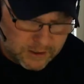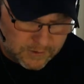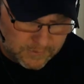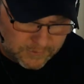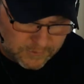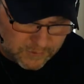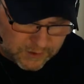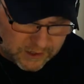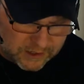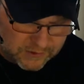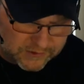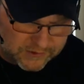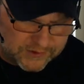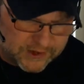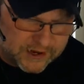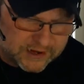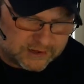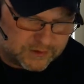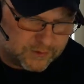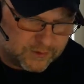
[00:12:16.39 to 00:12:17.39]
we got to
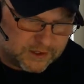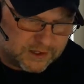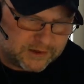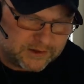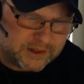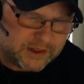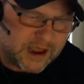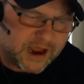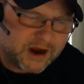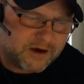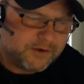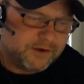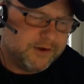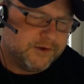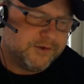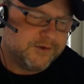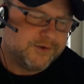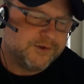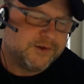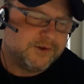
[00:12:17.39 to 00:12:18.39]
understand is when these
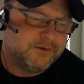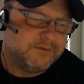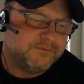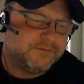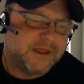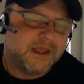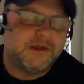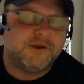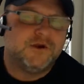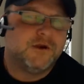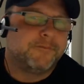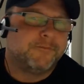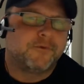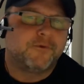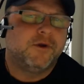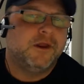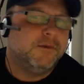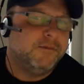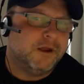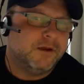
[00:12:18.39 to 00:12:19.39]
carriers take your
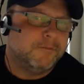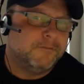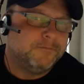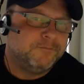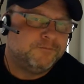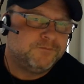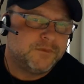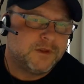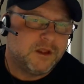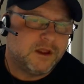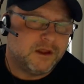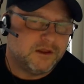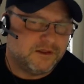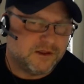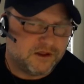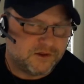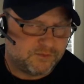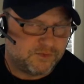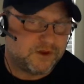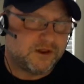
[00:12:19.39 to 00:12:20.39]
premium in
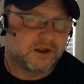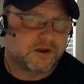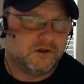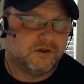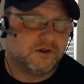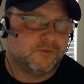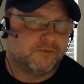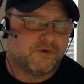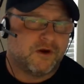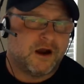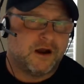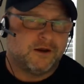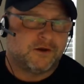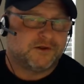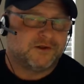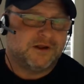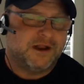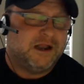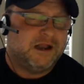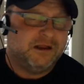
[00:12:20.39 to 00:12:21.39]
these particular
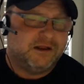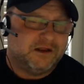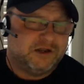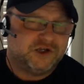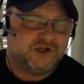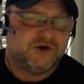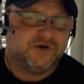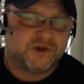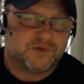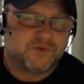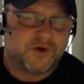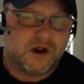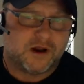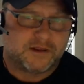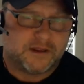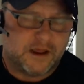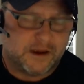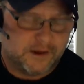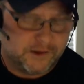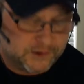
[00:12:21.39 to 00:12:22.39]
products, and any insurance product
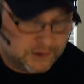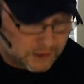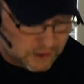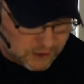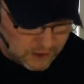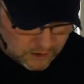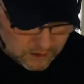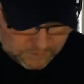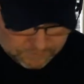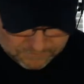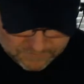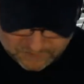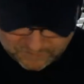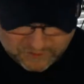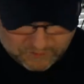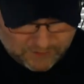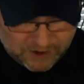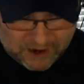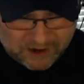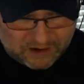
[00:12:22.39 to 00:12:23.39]
that is, if
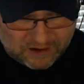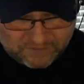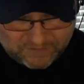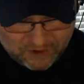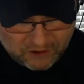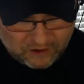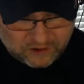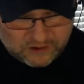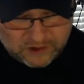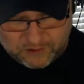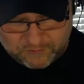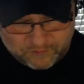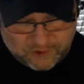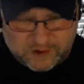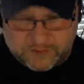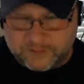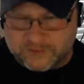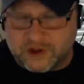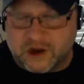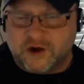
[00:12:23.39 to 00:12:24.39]
your
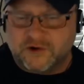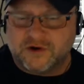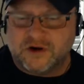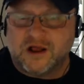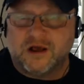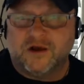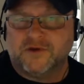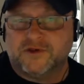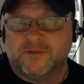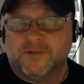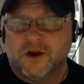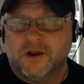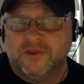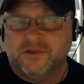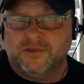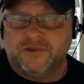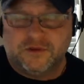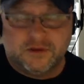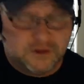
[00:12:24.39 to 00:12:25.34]
premium's $100 a month,